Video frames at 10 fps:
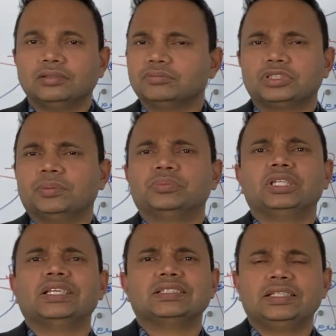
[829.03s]

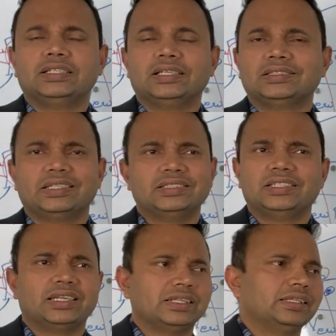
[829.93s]
something details change
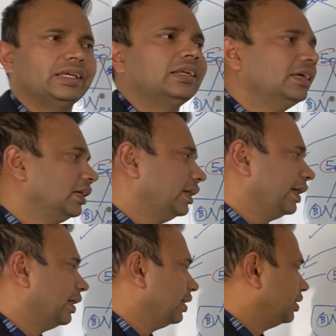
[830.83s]
here and there.
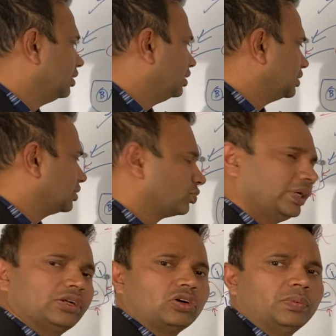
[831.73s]
And this is
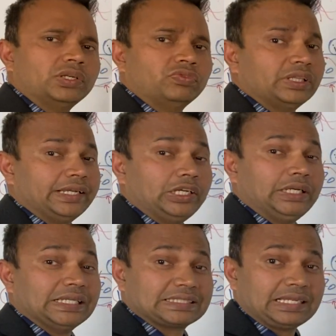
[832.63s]
quite a common one. They
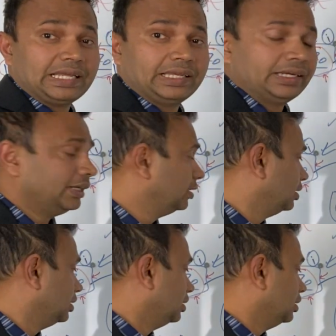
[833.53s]
dislike it.
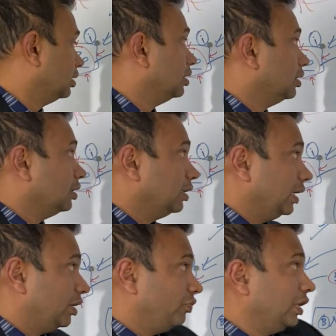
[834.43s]

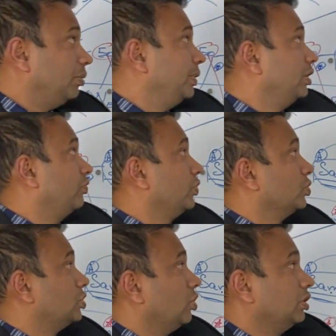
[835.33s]
It will be
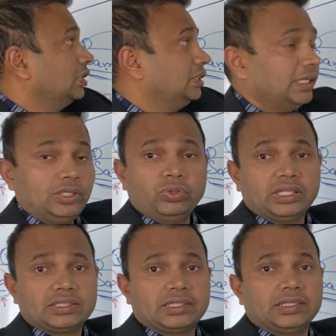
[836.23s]
refused on the
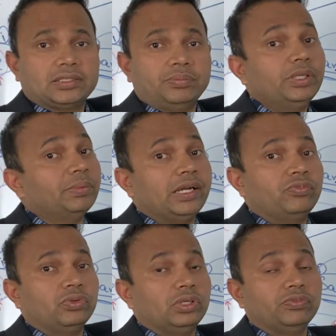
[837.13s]
genuineness test. Be
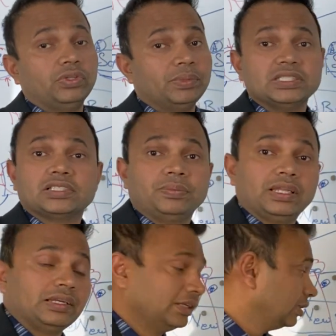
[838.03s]
mindful. If the business
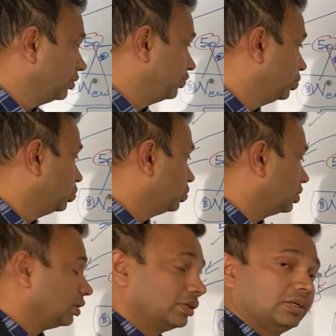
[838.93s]
plan, if you
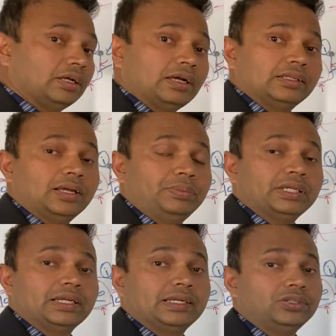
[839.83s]
are the
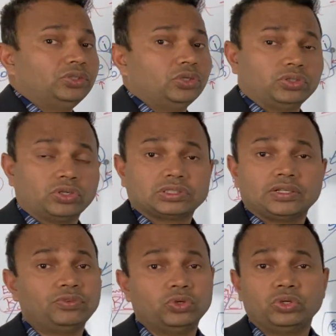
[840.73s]
applicant and you
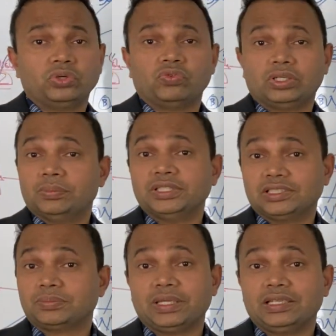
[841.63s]
yourself don't know what the
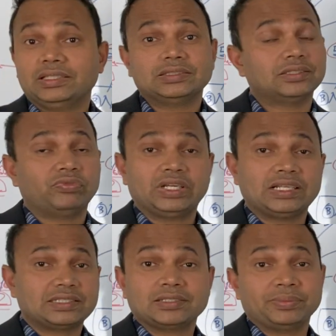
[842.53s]
business plan someone
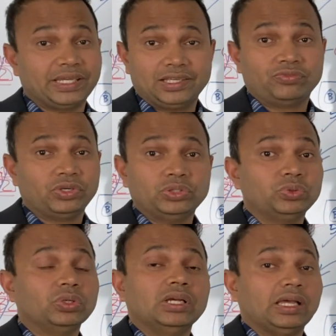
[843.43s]
else is making for
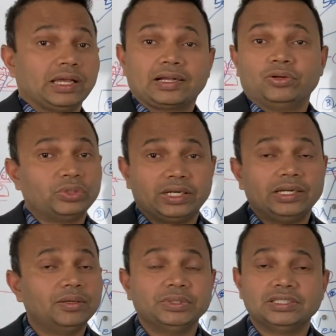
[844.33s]
you,
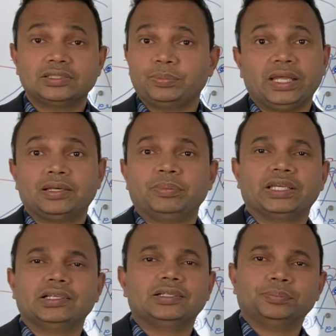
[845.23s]
accountant, business plan
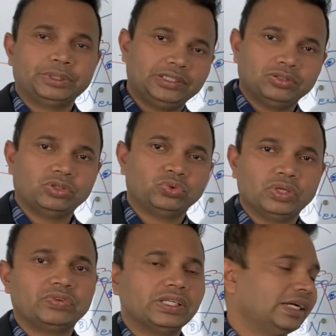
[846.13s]
making company, or
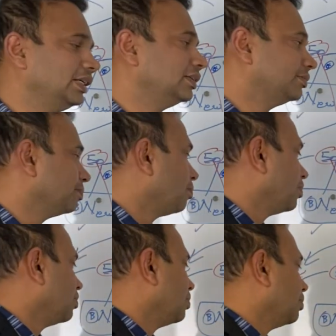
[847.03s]
whoever that is,
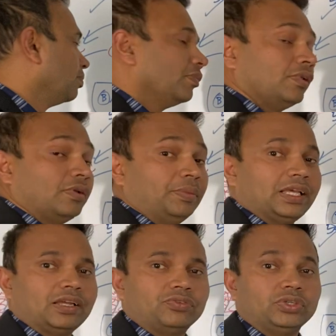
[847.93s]
be
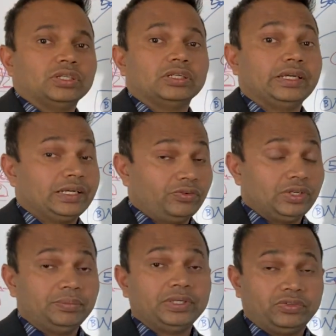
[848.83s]
careful. It
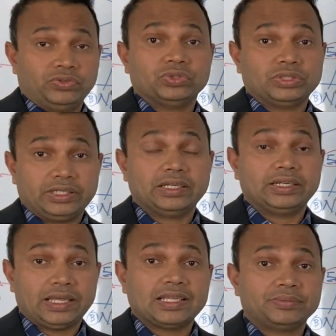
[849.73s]
will be refused. It
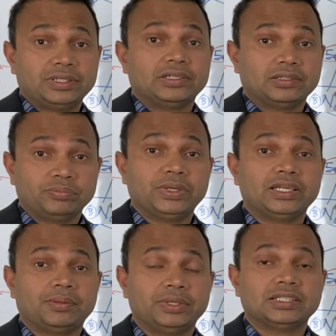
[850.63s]
has been, many
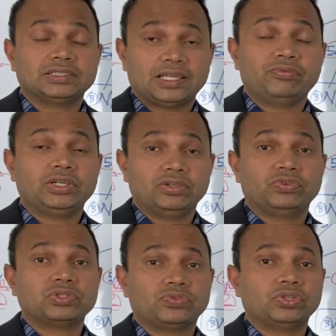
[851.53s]
applications have been
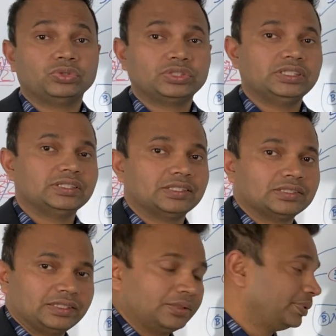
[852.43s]
refused for those reasons
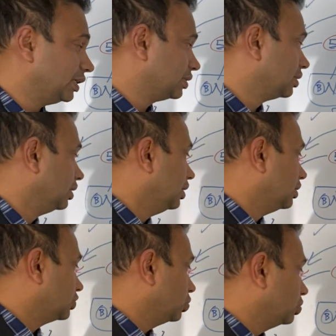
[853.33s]
in the past.
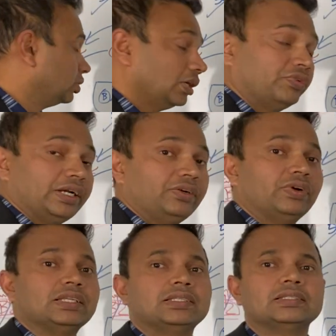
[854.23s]
So our
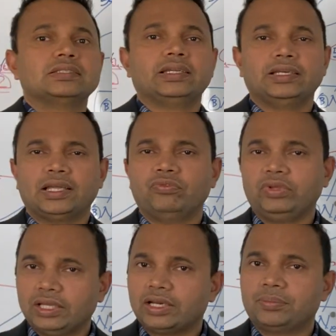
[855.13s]
advice is, anytime
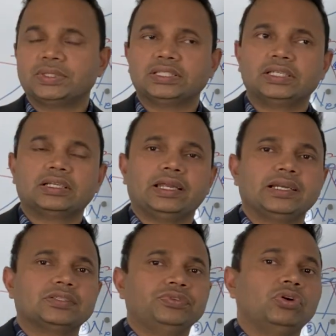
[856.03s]
we are representing
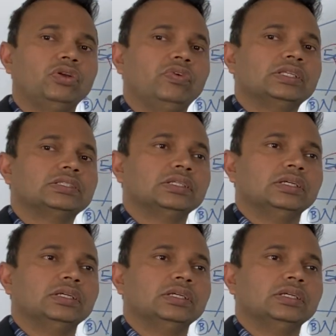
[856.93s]
clients, we always